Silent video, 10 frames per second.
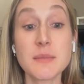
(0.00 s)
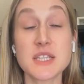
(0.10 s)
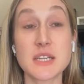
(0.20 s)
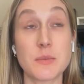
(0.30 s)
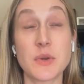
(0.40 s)
for him,
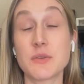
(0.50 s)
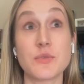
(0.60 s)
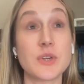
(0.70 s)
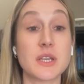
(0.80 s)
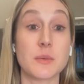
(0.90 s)
it went
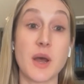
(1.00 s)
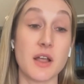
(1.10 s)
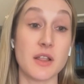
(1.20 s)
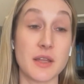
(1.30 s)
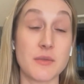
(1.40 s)
really
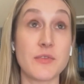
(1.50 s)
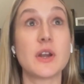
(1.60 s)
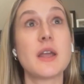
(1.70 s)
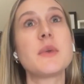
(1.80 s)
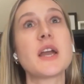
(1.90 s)
well. Like for him,